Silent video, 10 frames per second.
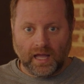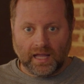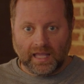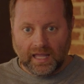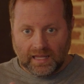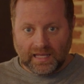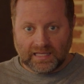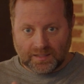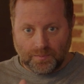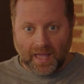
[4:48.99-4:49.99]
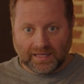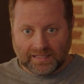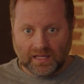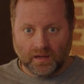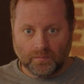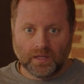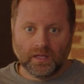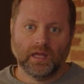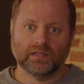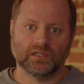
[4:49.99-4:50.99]
I can expect him
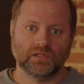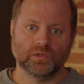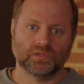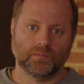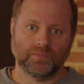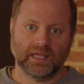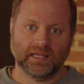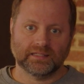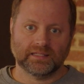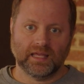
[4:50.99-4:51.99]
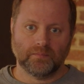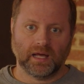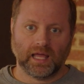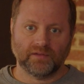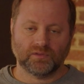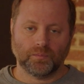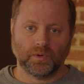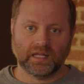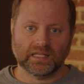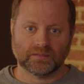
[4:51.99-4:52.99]
to do some things in my life, to
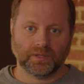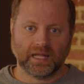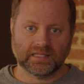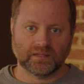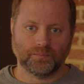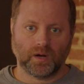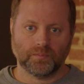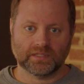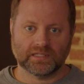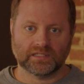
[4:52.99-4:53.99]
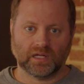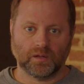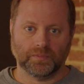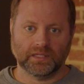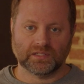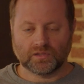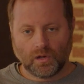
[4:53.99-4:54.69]
bring his plans and purposes to completion.